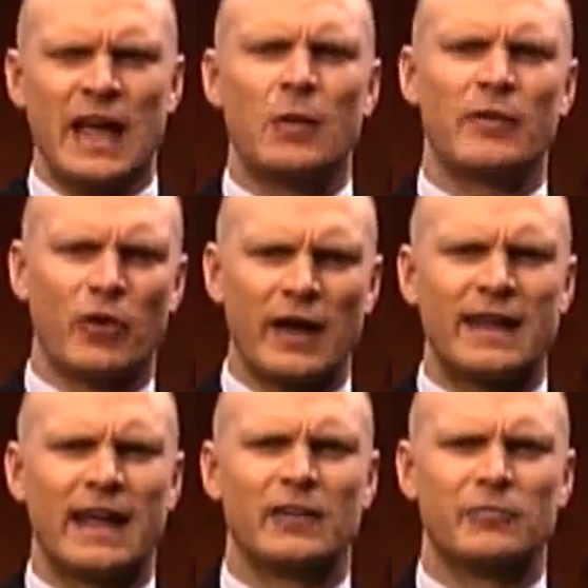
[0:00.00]
However,
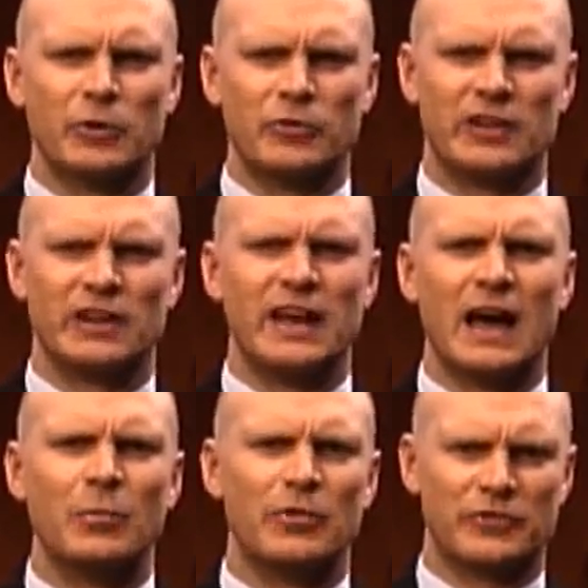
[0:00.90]
ICANN have built in a
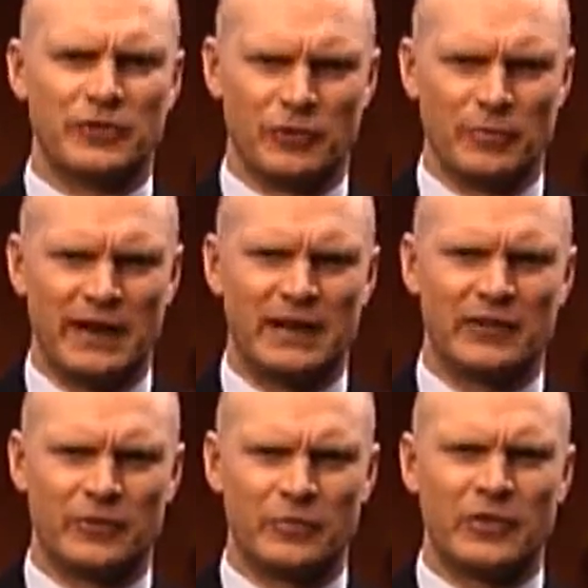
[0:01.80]
number of different
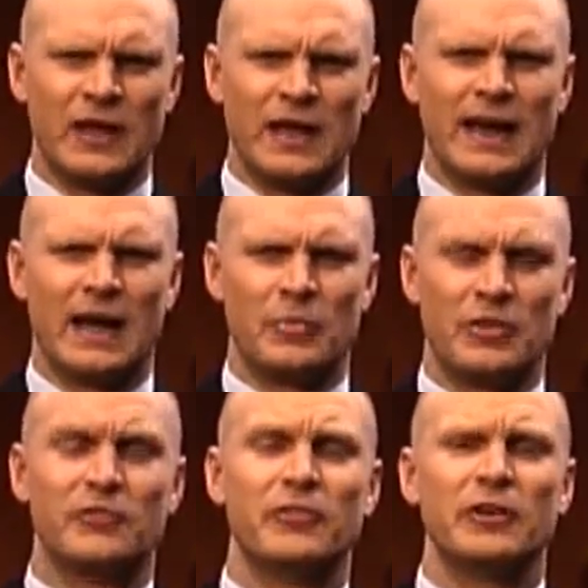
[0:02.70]
mechanisms um,
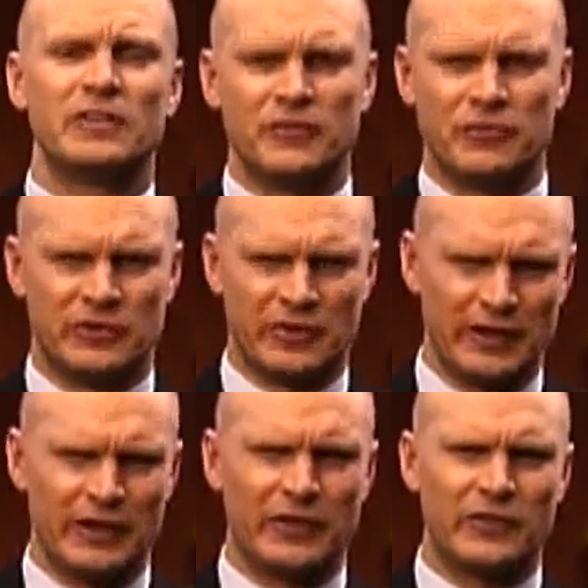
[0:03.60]
that are very different to
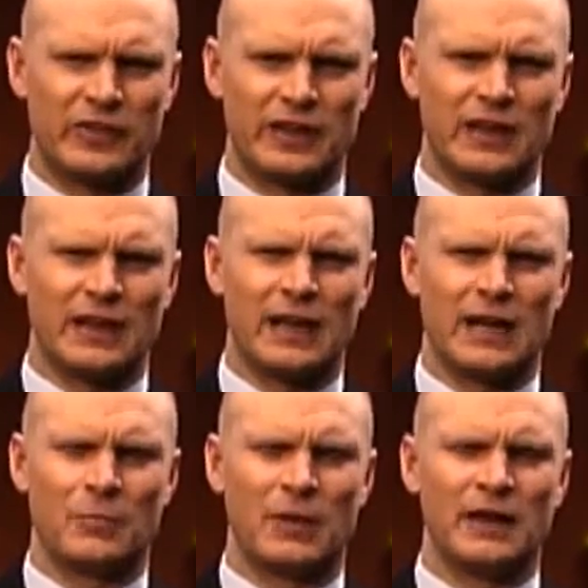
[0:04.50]
the existing
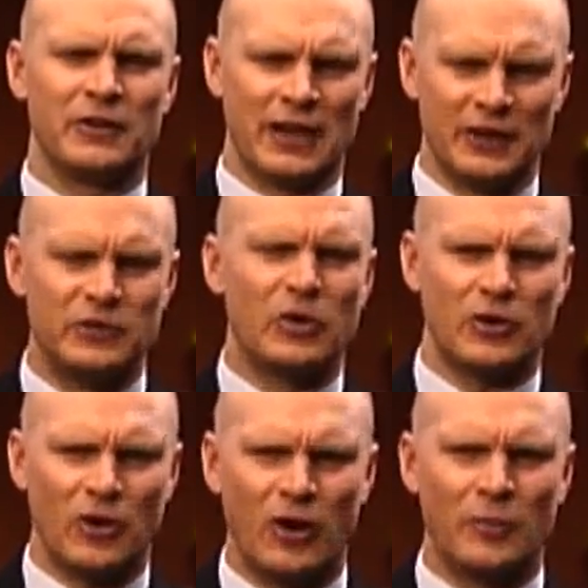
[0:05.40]
um, under, under
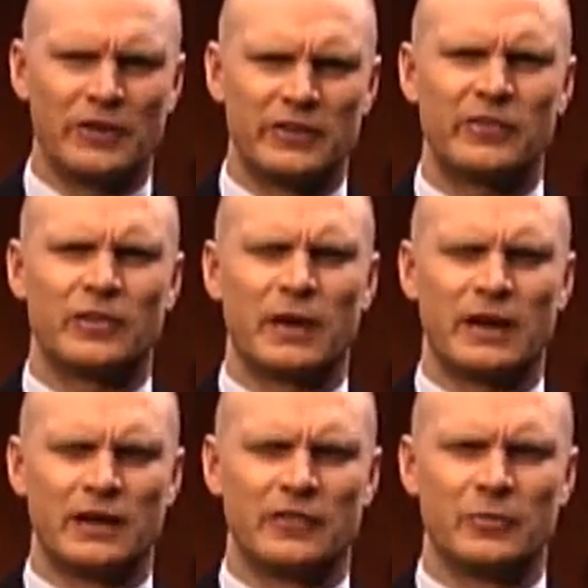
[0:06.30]
.com, the existing
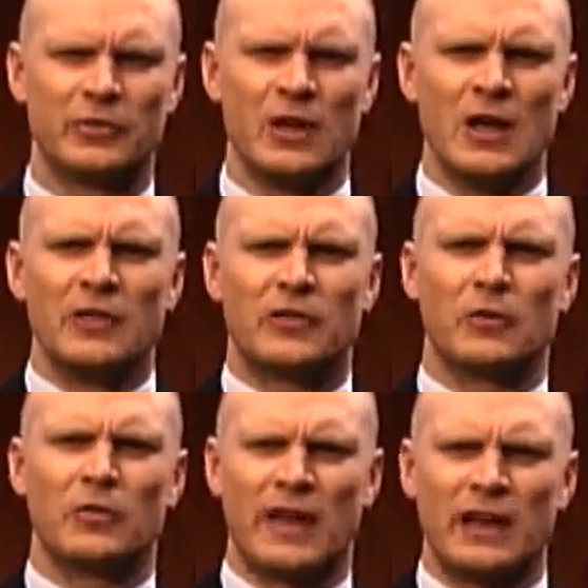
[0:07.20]
mechanisms.
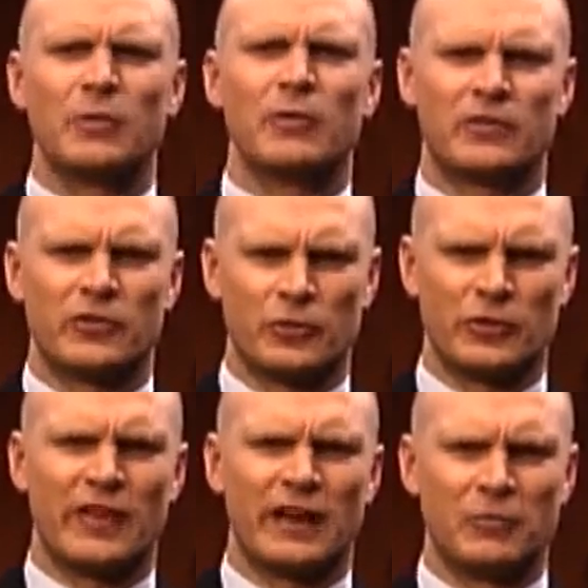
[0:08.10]
So they can be rest
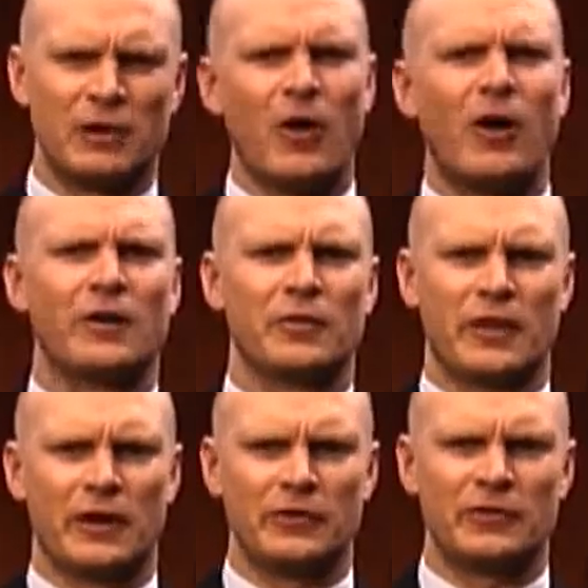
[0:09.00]
assured that they can rely on
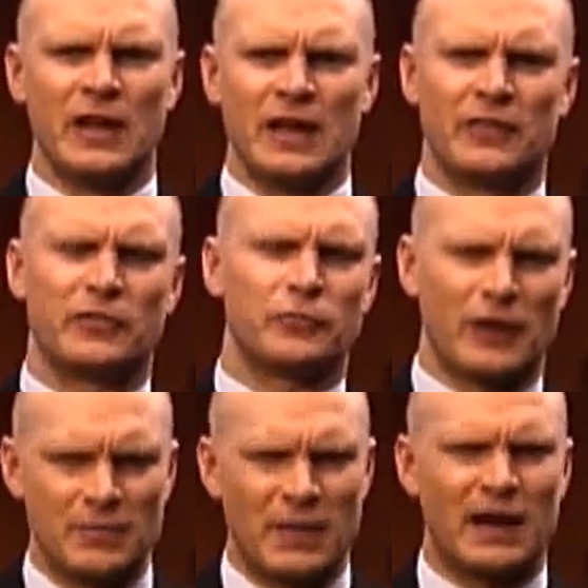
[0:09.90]
those. There's a
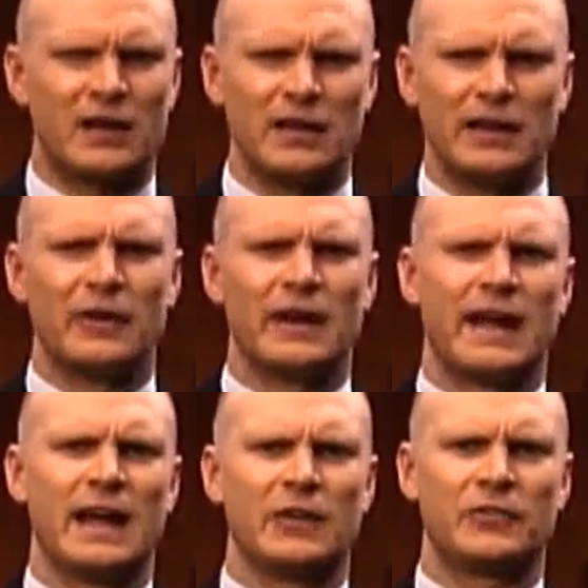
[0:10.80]
trademark
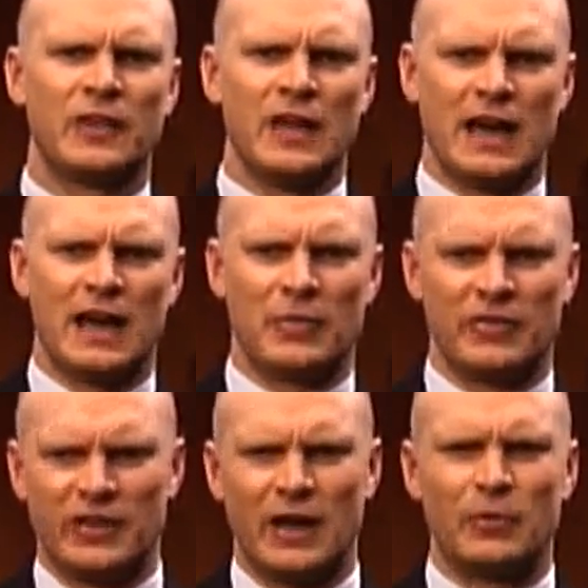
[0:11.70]
clearinghouse, um,
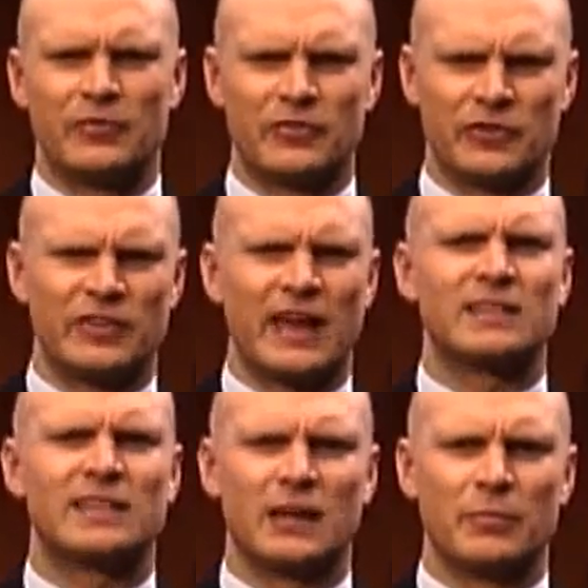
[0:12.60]
there's a number number of different
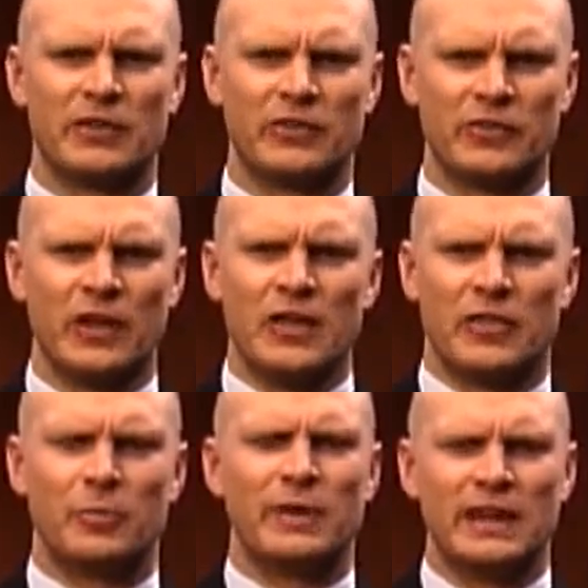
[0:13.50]
takedown measures
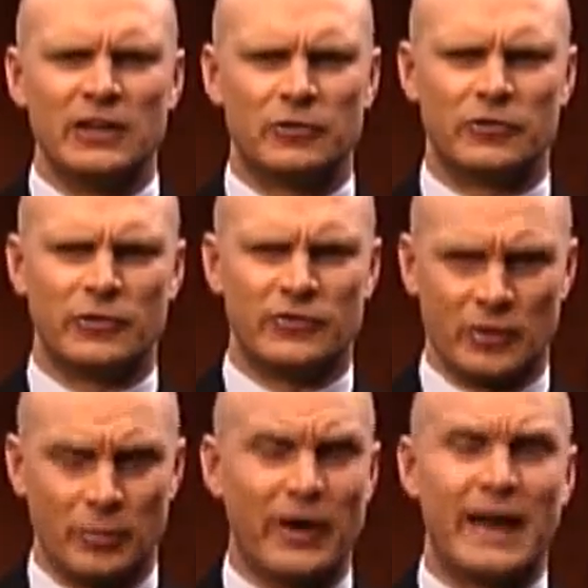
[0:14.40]
that are being introduced
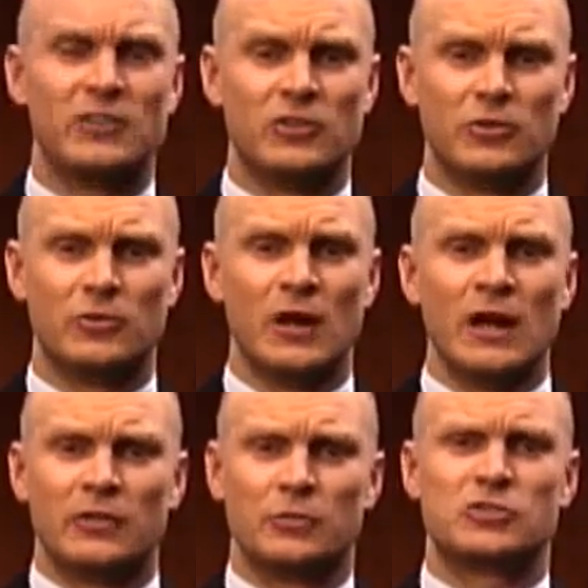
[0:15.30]
mm -hmm. that mm-hmm. are brand new
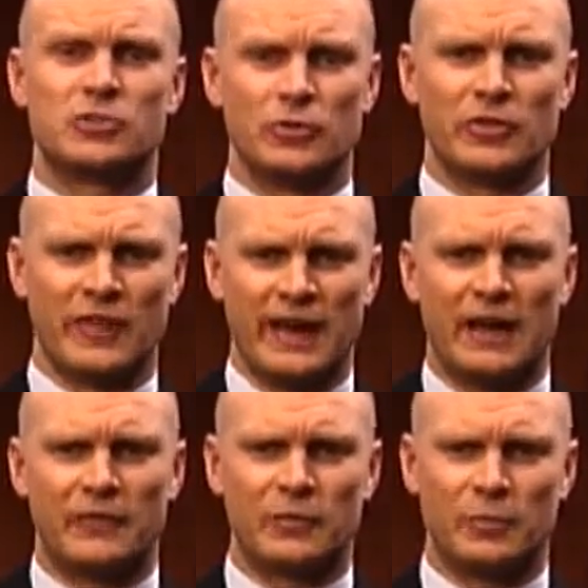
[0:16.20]
to ensure that they
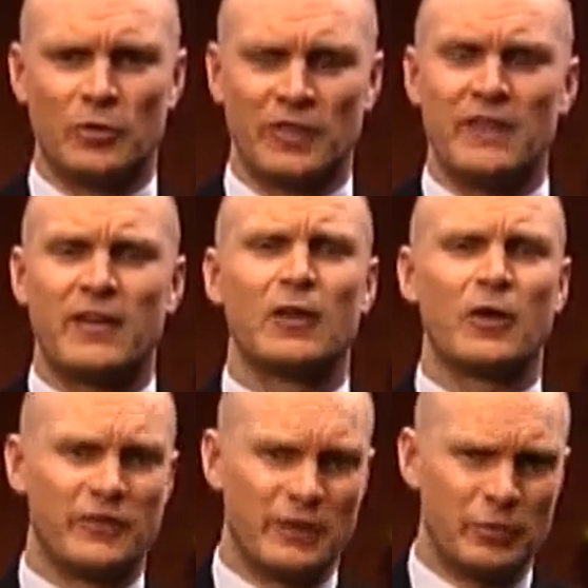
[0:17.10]
have support. And they've had a
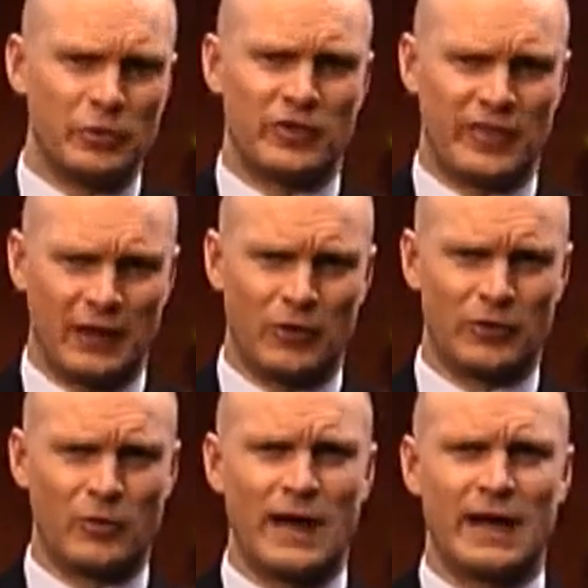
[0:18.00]
lot of input to that along
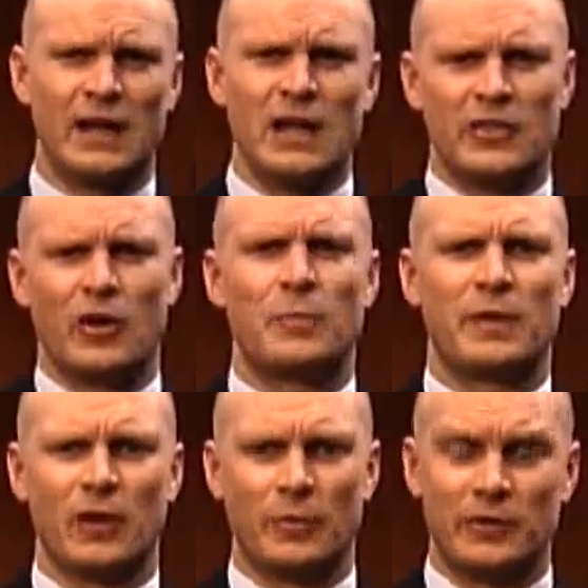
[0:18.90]
the way. The IP
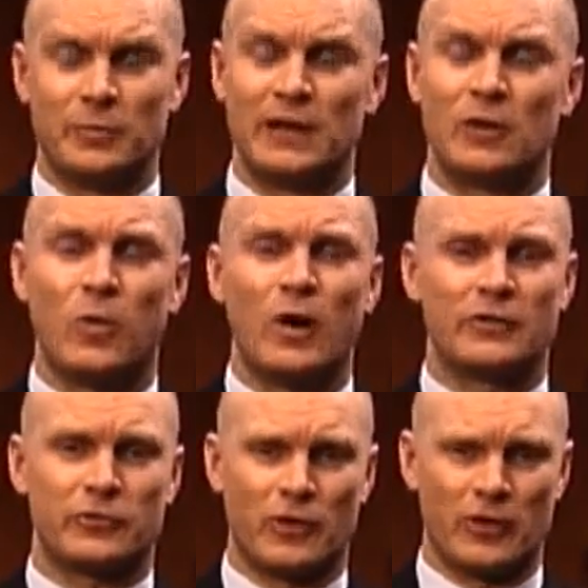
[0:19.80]
lobby has okay. been
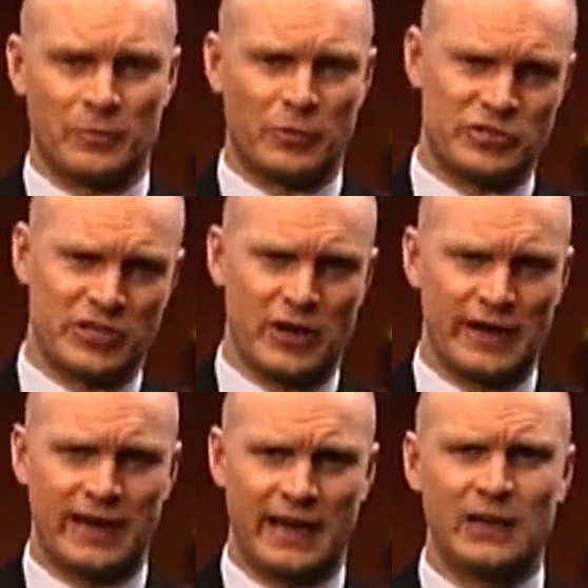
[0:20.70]
quite strong in pushing
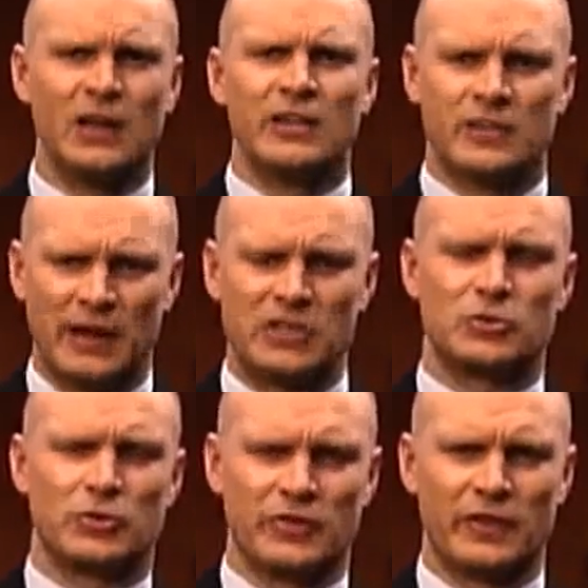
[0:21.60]
ICANN to make
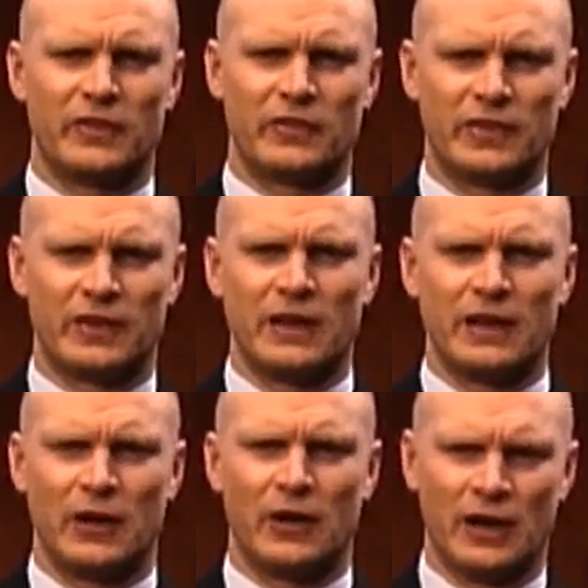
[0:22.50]
sure that this is uh,
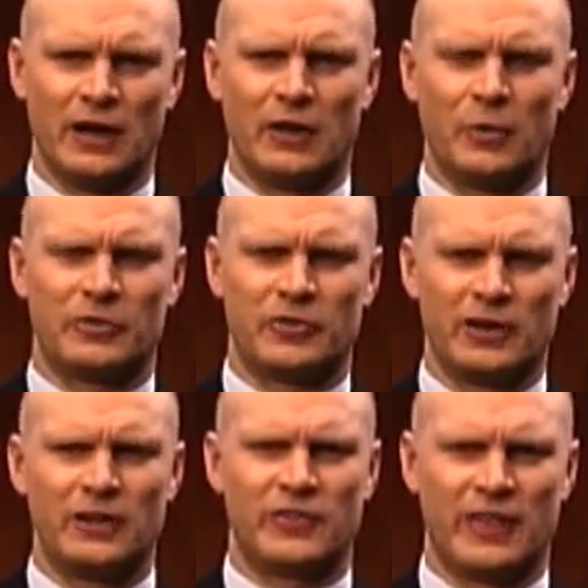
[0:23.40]
you know, an
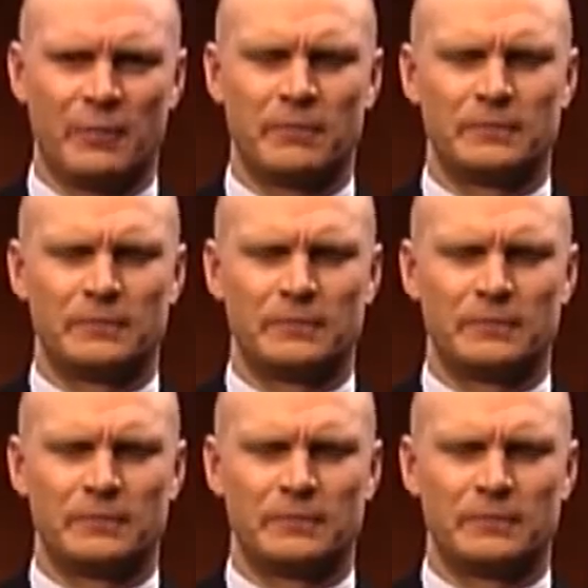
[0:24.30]
opportunity for them.